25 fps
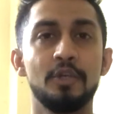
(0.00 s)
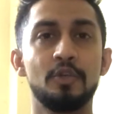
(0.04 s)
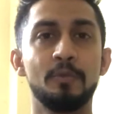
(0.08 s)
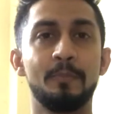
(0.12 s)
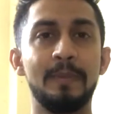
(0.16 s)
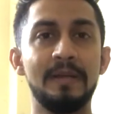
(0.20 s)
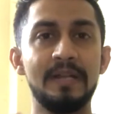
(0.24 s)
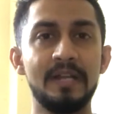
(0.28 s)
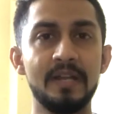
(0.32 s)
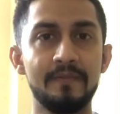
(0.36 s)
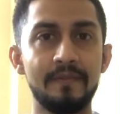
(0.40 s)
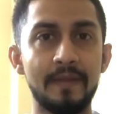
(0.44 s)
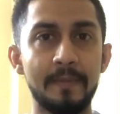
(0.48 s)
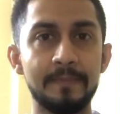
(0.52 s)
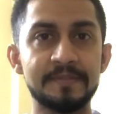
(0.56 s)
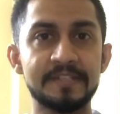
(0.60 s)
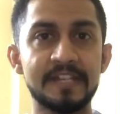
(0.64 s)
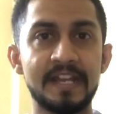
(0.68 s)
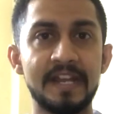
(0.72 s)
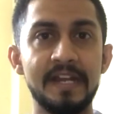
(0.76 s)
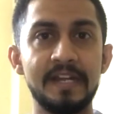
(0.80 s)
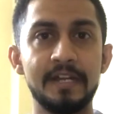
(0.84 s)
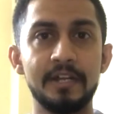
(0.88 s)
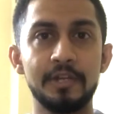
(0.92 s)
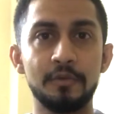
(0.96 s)
To build a
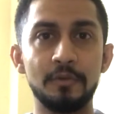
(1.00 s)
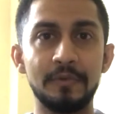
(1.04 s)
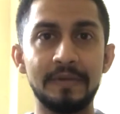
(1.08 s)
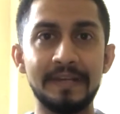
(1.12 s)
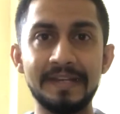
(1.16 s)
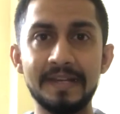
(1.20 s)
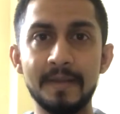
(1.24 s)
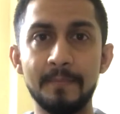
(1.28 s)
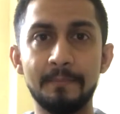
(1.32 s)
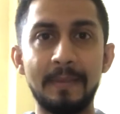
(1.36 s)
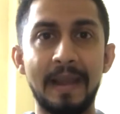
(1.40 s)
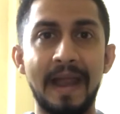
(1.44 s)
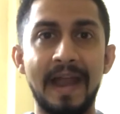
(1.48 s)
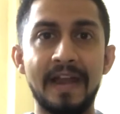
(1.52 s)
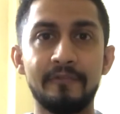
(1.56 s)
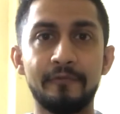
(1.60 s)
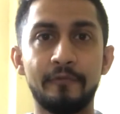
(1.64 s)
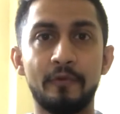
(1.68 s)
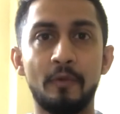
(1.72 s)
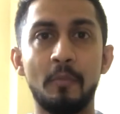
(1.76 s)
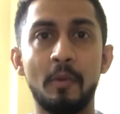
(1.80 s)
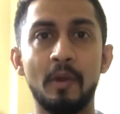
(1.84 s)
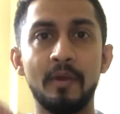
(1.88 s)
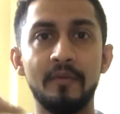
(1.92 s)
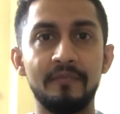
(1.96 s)
website, you need a
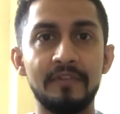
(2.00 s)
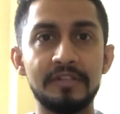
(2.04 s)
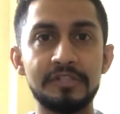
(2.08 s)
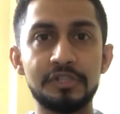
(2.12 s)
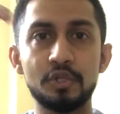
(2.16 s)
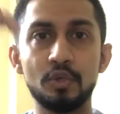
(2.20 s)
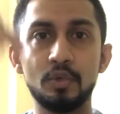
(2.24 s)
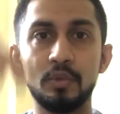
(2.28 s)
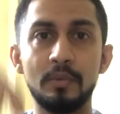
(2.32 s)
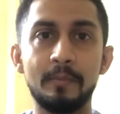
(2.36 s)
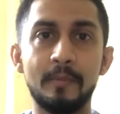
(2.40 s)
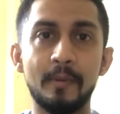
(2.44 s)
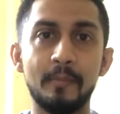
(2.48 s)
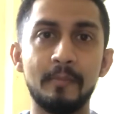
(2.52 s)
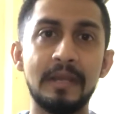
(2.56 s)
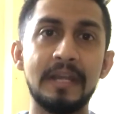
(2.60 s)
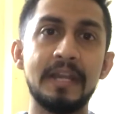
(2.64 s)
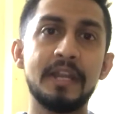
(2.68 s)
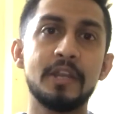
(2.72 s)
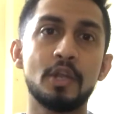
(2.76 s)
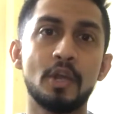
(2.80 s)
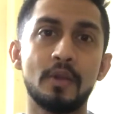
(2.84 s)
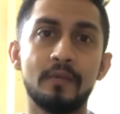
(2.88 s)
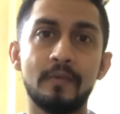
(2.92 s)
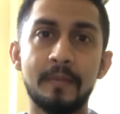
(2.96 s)
platform on which you will be
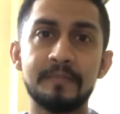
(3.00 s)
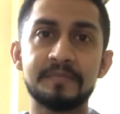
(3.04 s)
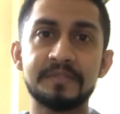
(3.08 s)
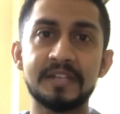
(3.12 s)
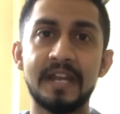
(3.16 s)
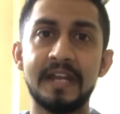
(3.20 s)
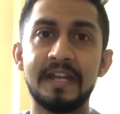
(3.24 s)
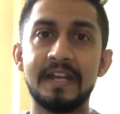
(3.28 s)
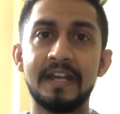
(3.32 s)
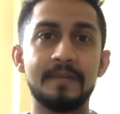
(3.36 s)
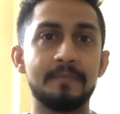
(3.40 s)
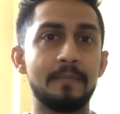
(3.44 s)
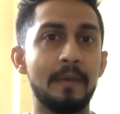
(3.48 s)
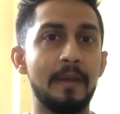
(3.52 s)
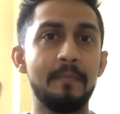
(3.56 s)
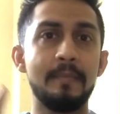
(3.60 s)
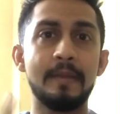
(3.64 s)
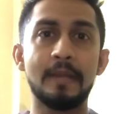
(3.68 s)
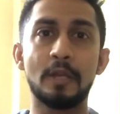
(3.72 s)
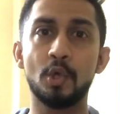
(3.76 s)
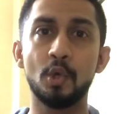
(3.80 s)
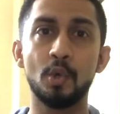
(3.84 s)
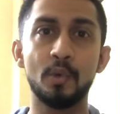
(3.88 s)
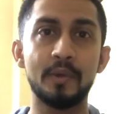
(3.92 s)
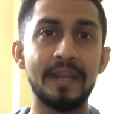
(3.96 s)
building your website. It might
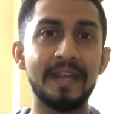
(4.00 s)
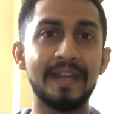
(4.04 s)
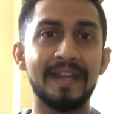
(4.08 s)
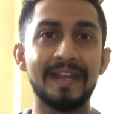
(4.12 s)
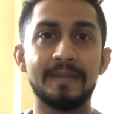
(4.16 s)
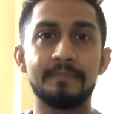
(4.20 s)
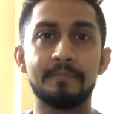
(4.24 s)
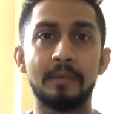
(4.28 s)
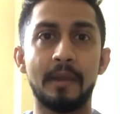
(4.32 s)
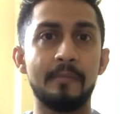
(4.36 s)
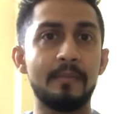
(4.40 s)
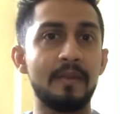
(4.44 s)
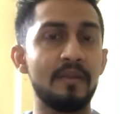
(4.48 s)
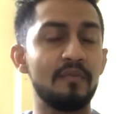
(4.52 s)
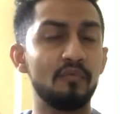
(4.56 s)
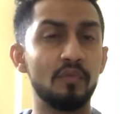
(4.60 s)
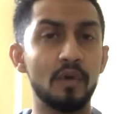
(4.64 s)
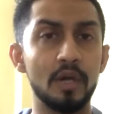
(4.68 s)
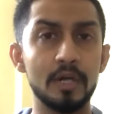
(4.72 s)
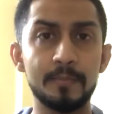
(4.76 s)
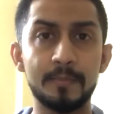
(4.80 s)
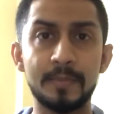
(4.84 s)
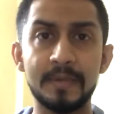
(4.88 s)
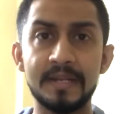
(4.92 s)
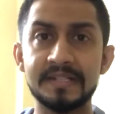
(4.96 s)
be coding, it might be
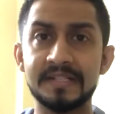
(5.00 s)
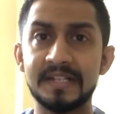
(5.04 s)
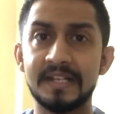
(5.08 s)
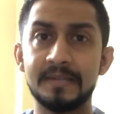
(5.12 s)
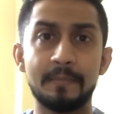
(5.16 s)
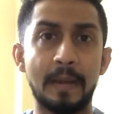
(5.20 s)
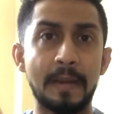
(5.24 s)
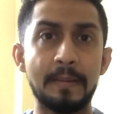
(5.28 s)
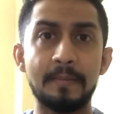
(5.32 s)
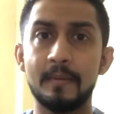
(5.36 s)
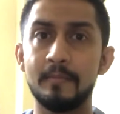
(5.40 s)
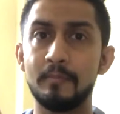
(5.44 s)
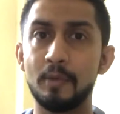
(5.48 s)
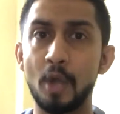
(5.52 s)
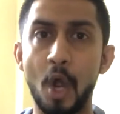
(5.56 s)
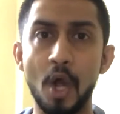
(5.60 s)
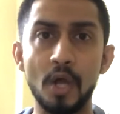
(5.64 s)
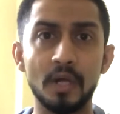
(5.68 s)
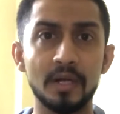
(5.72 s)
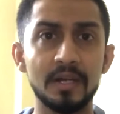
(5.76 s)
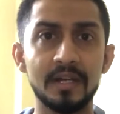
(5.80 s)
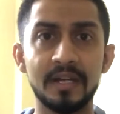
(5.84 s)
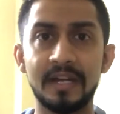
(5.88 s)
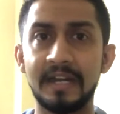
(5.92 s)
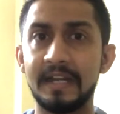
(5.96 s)
WordPress, it might be
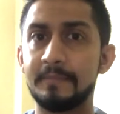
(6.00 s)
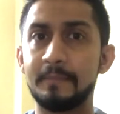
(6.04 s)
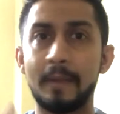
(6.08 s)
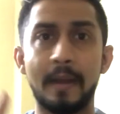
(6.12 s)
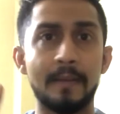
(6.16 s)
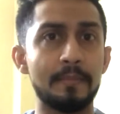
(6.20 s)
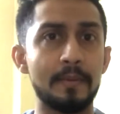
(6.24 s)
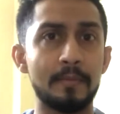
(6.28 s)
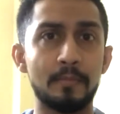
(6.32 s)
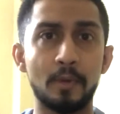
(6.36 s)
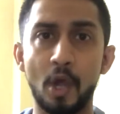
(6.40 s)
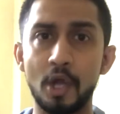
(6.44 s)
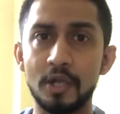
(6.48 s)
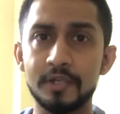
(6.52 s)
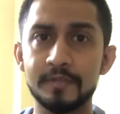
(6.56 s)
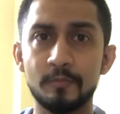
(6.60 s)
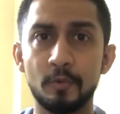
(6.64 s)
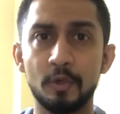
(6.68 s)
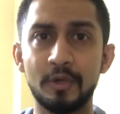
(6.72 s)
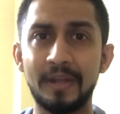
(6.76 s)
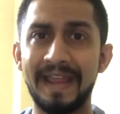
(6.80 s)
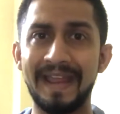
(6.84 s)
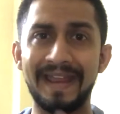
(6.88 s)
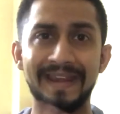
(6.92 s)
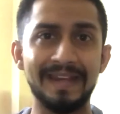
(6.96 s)
Blogger, it might be
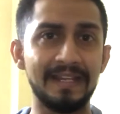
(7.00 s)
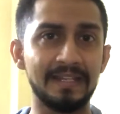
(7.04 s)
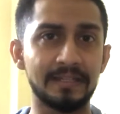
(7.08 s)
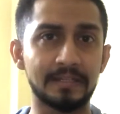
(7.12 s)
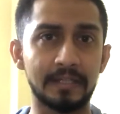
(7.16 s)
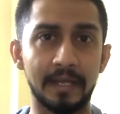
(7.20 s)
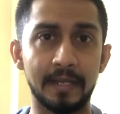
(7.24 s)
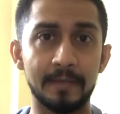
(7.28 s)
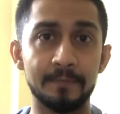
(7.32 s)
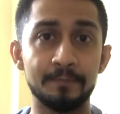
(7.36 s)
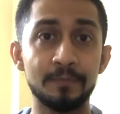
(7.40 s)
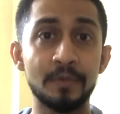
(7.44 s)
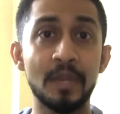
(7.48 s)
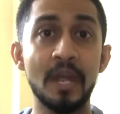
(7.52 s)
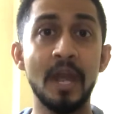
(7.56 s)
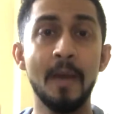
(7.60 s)
Blogspot, anything.